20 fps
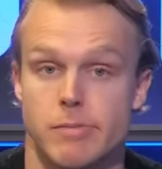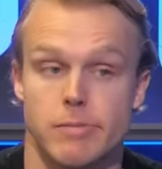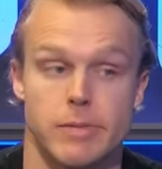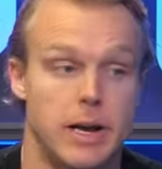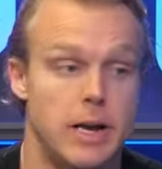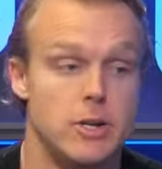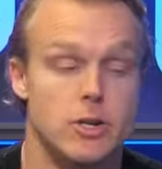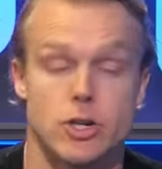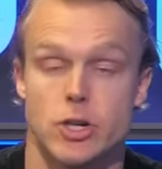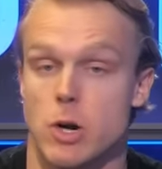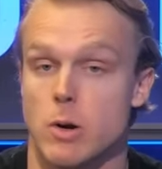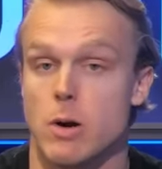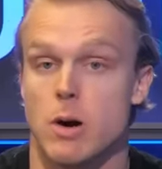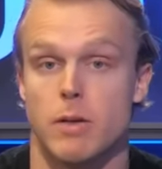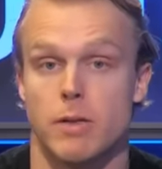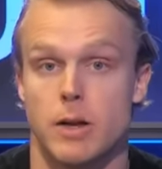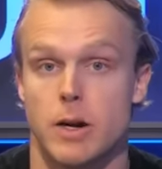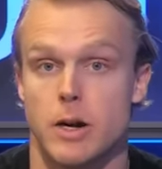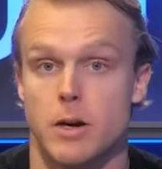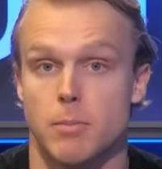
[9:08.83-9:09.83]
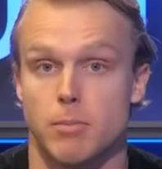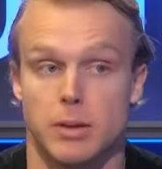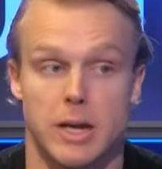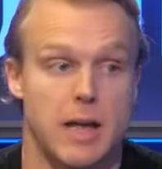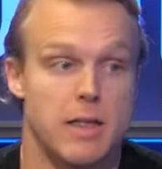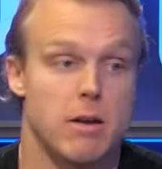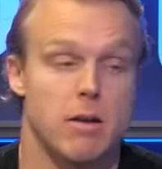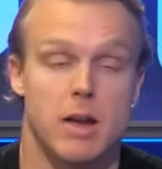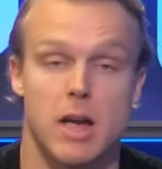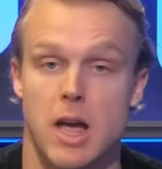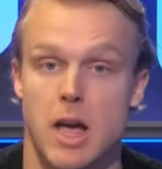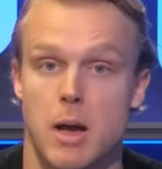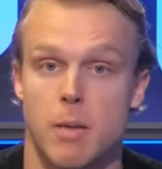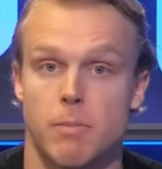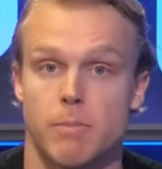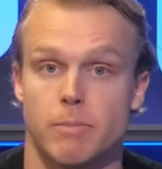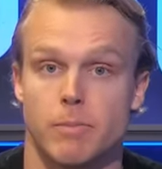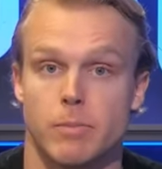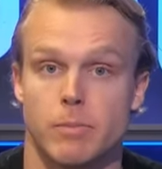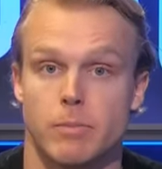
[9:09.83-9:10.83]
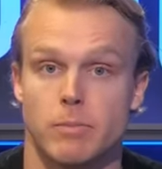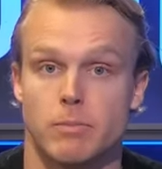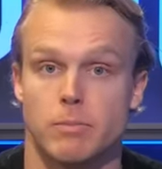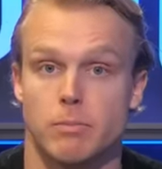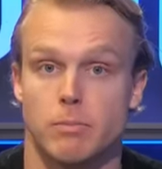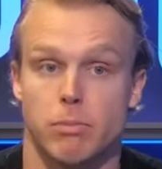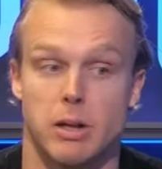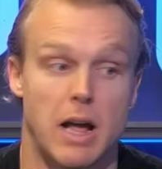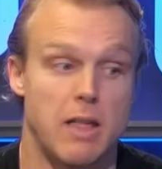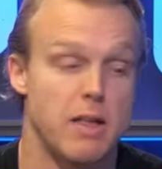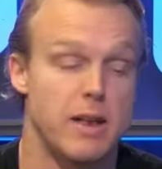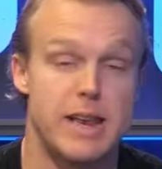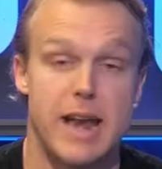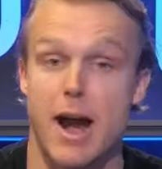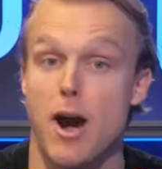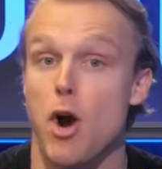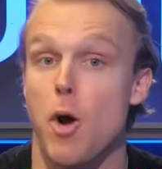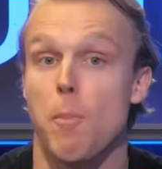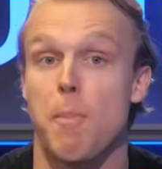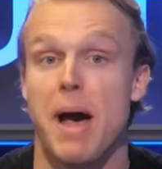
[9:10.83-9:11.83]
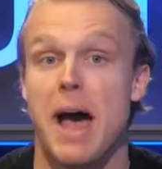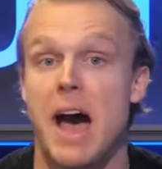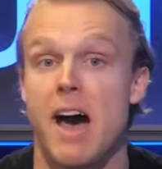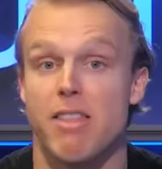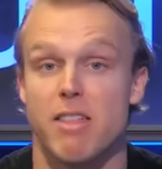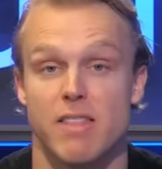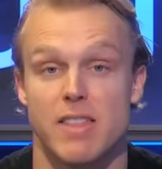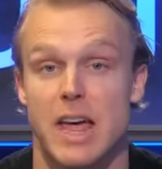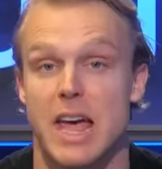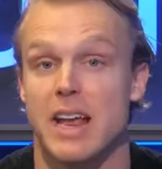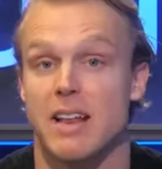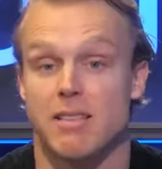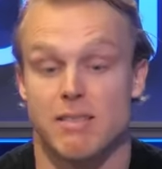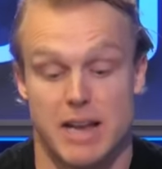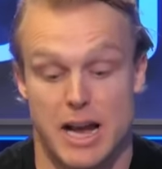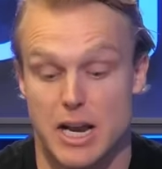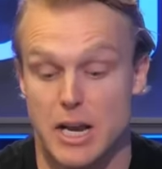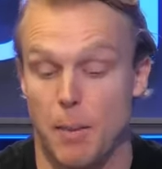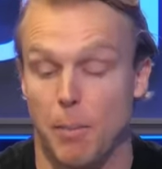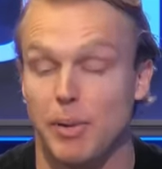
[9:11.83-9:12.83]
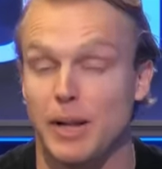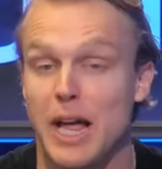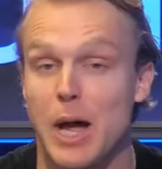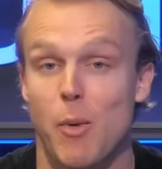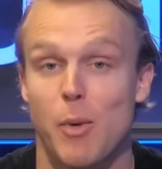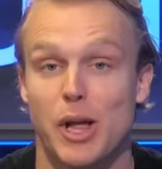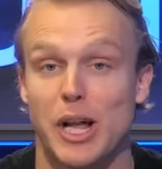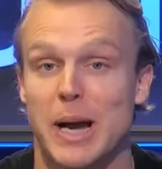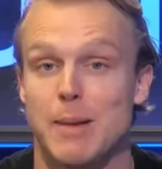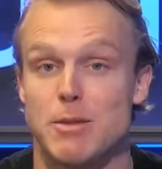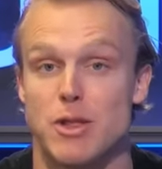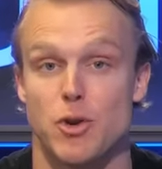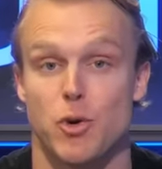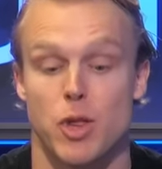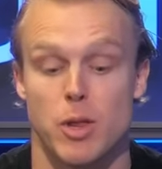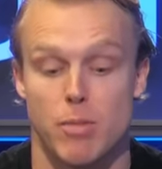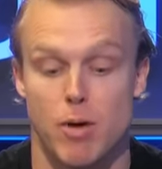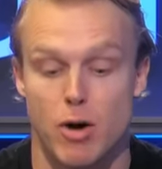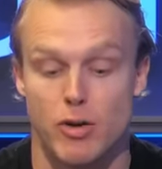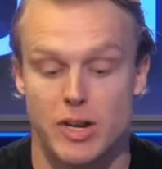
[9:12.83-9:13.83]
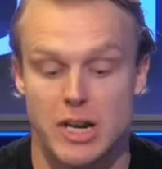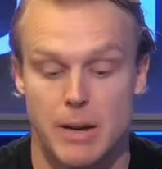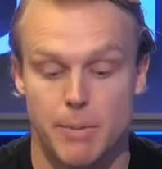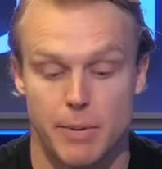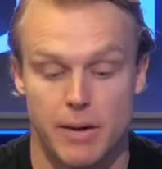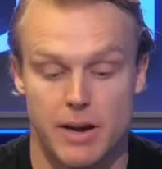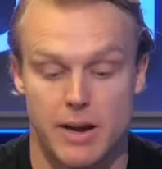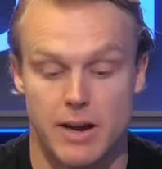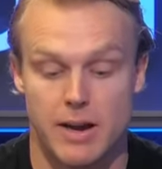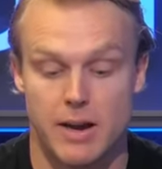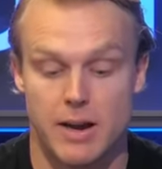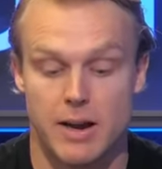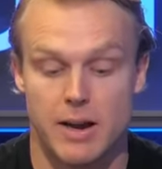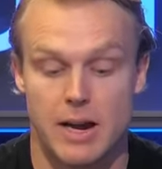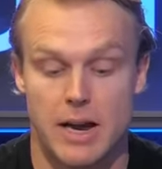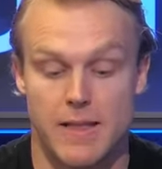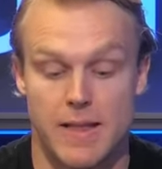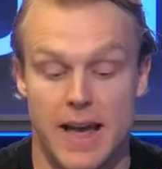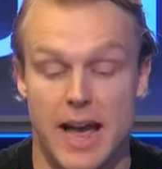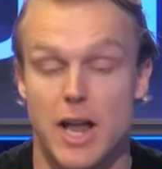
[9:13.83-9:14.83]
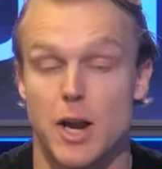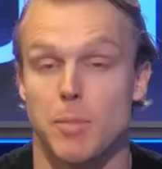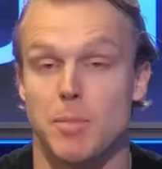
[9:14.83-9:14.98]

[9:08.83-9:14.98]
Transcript: They just go out there, play their game. Play the narrow path that they tend to play when it comes to throwing the ball deep. They handle